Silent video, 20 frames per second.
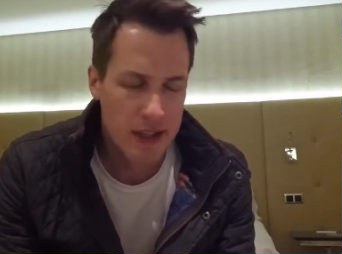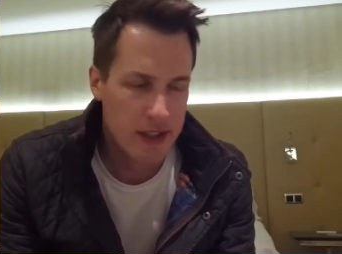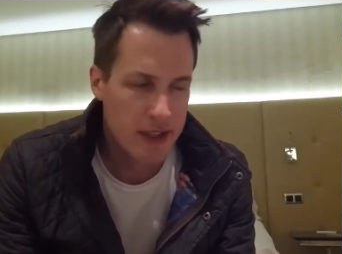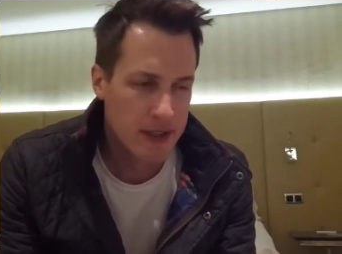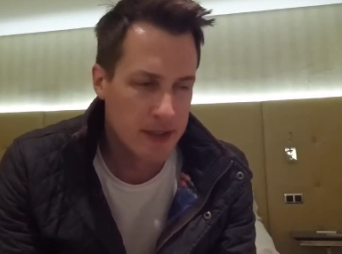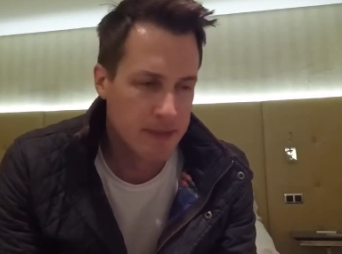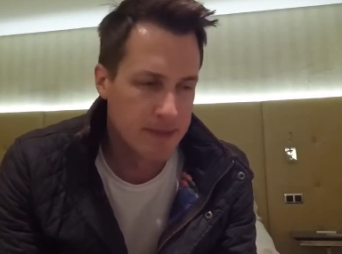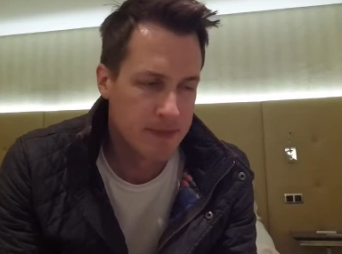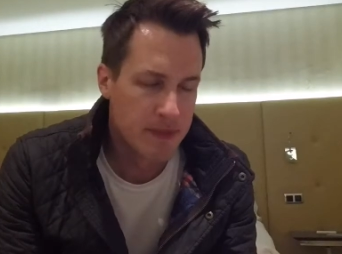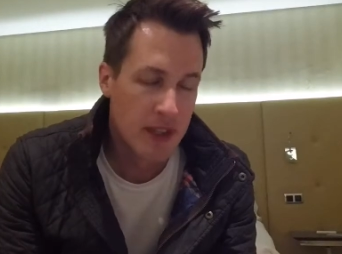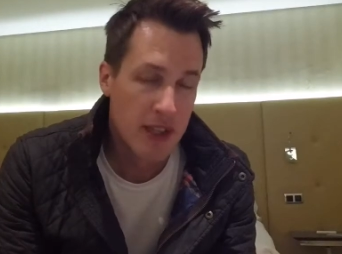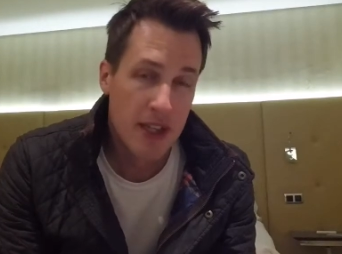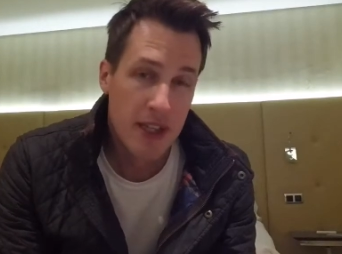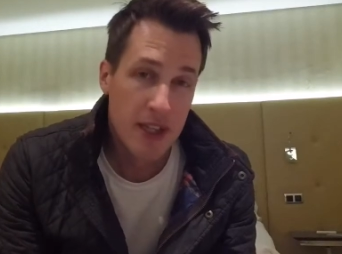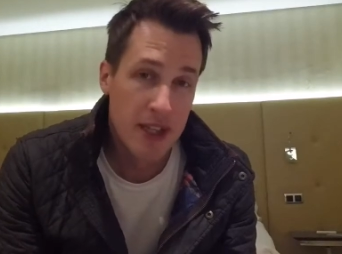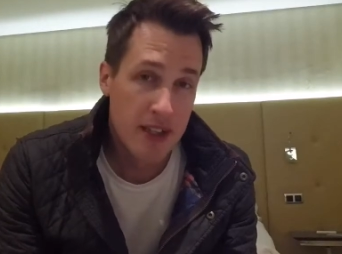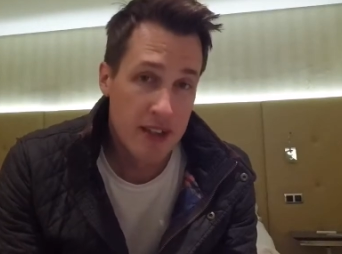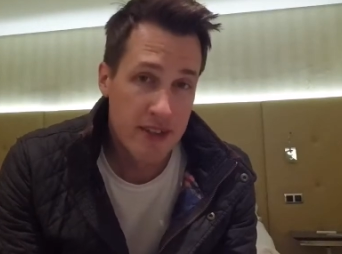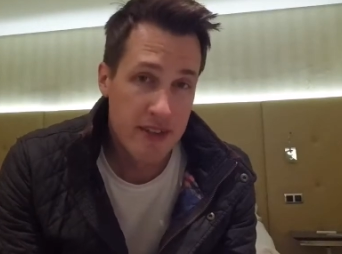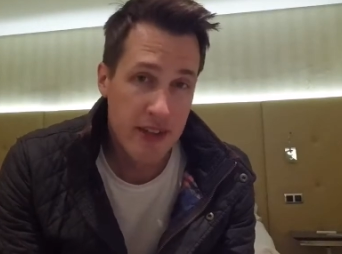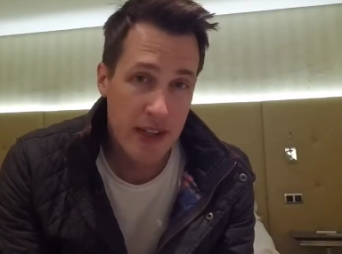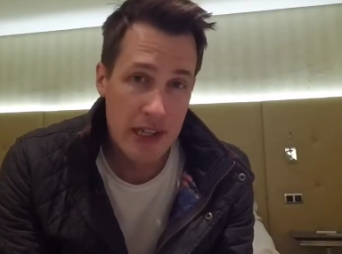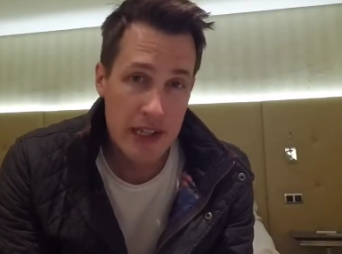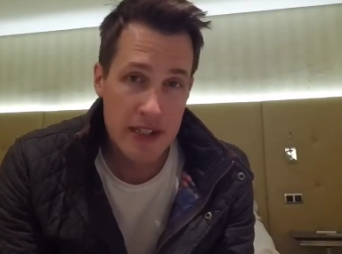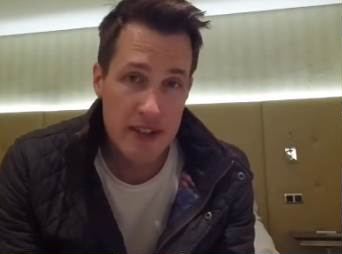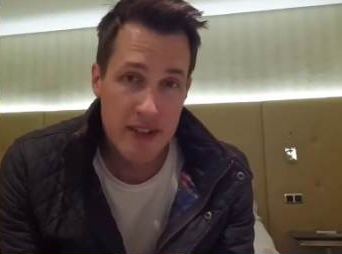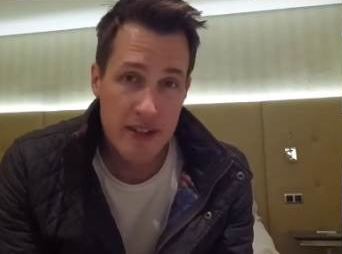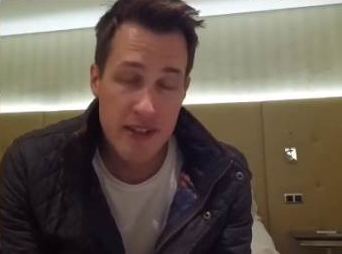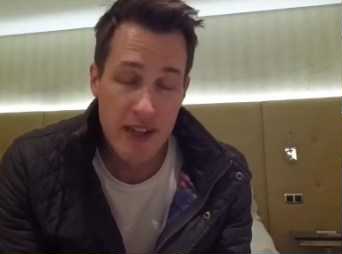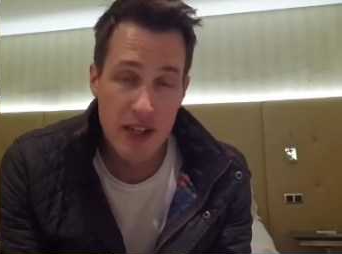Um, incidentally,
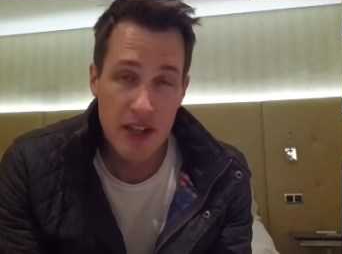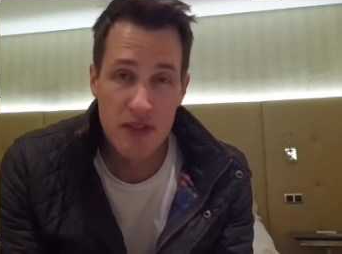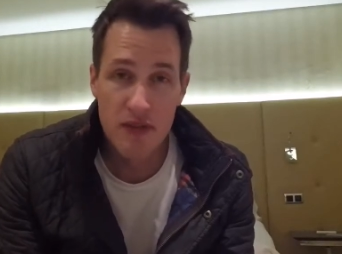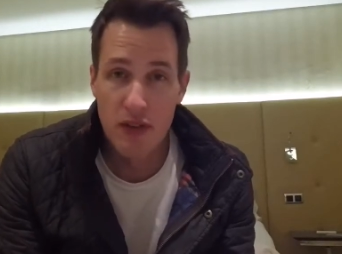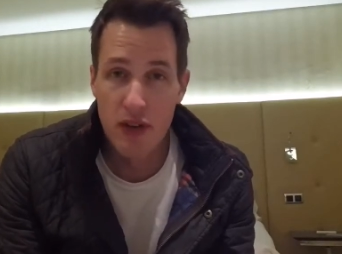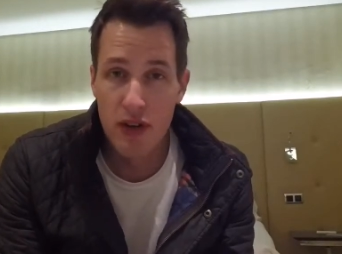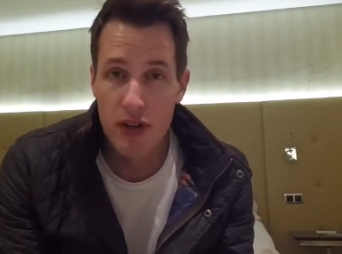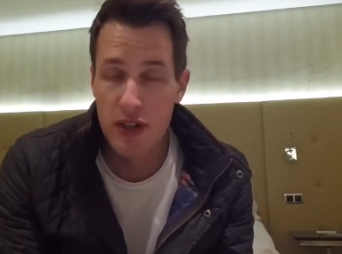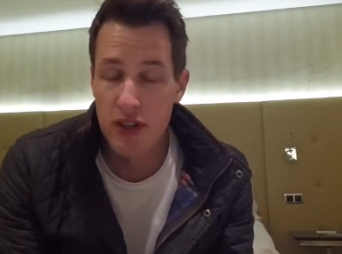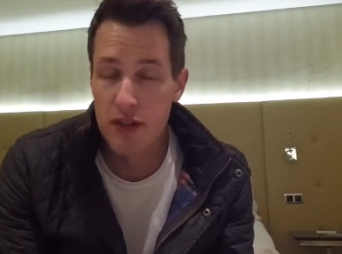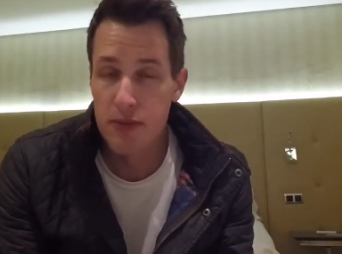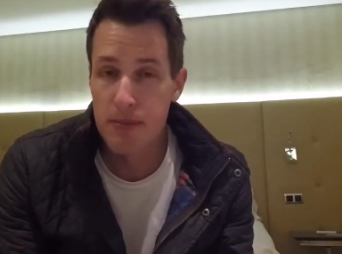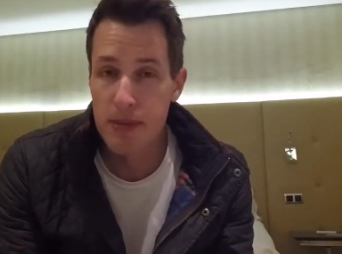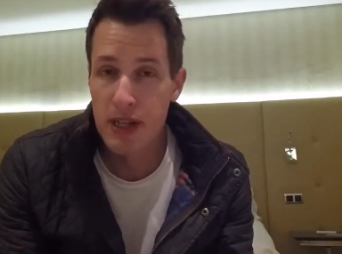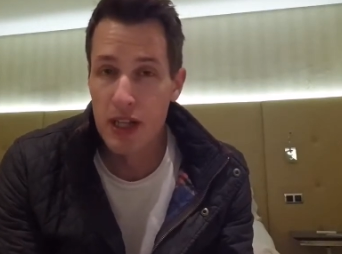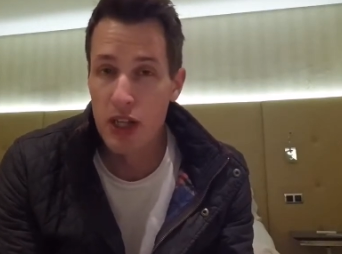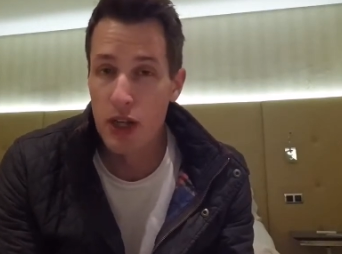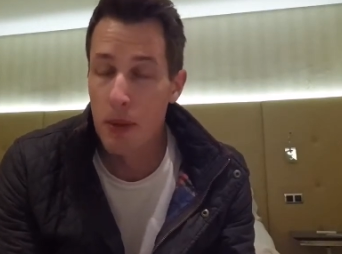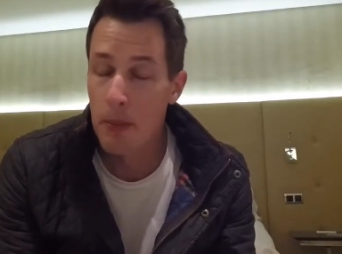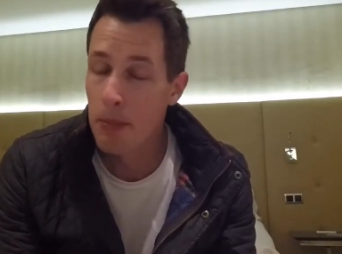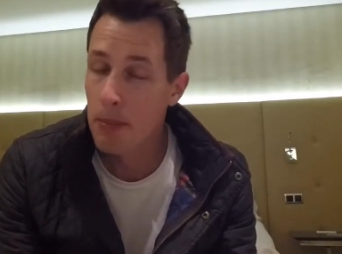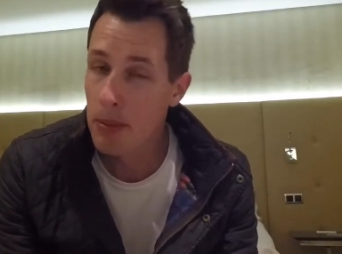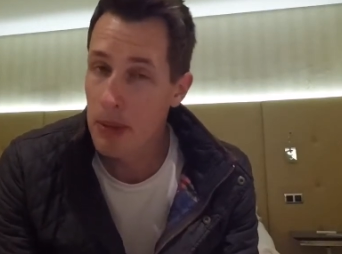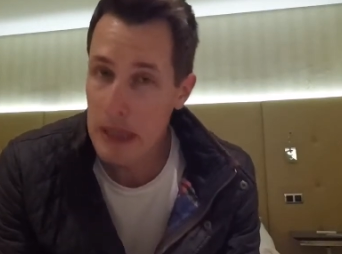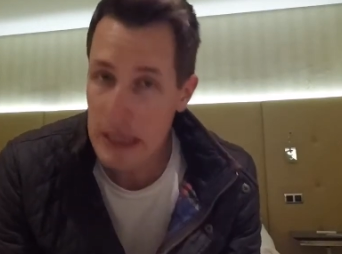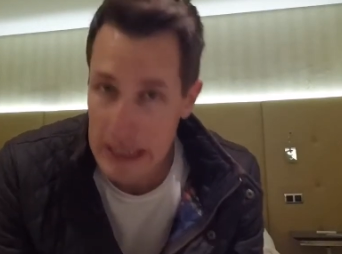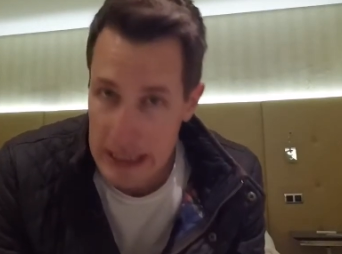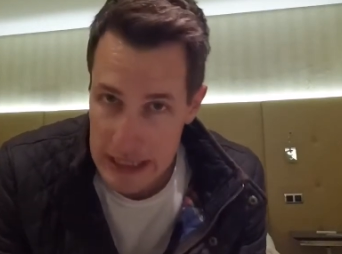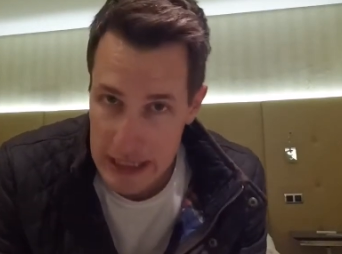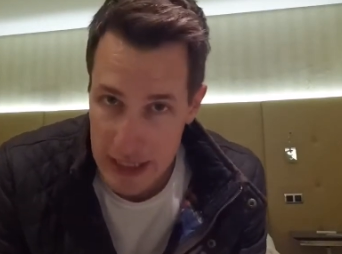today's vlog has been
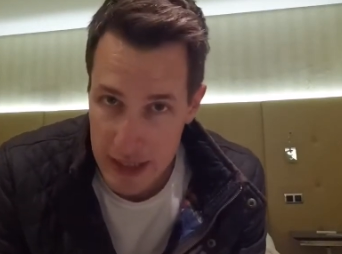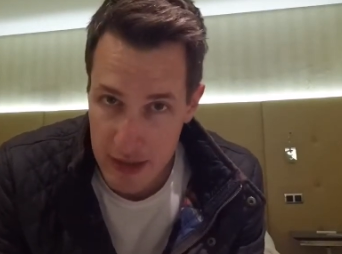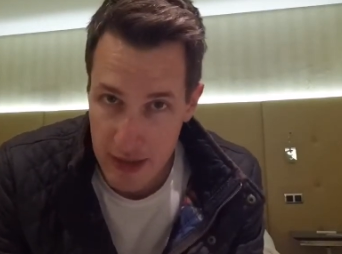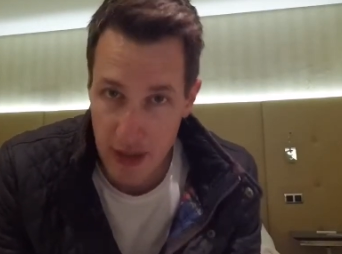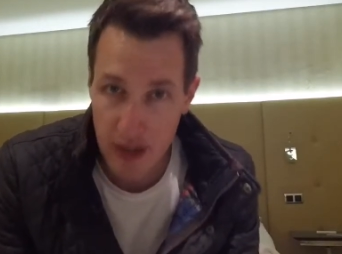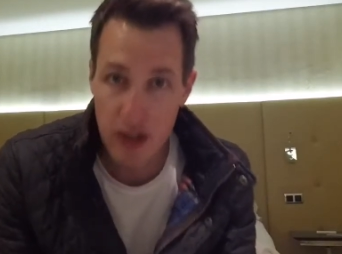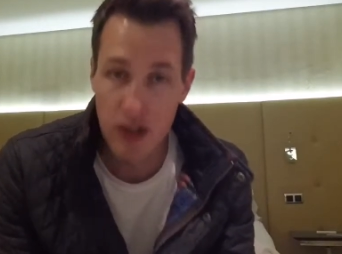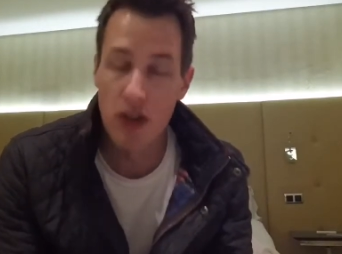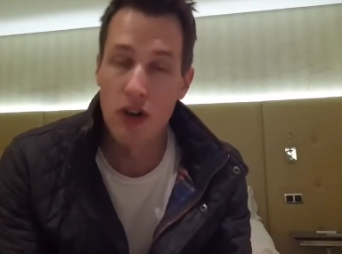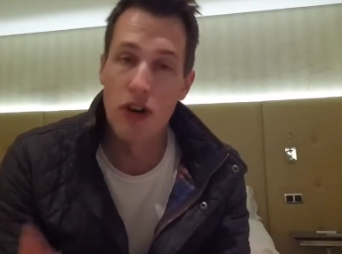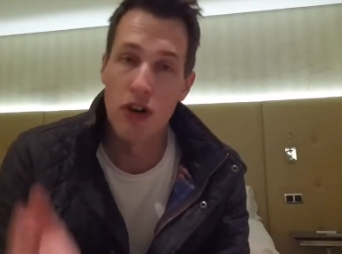completely done